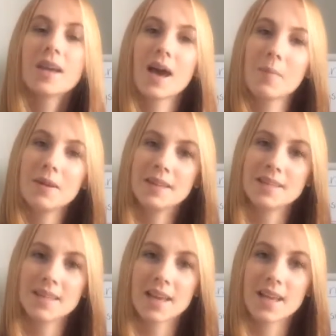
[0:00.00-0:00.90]
come in and
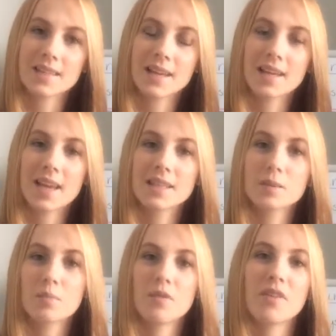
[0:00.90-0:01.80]
see us and get
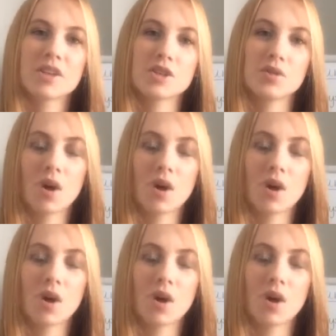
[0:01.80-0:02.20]
some professional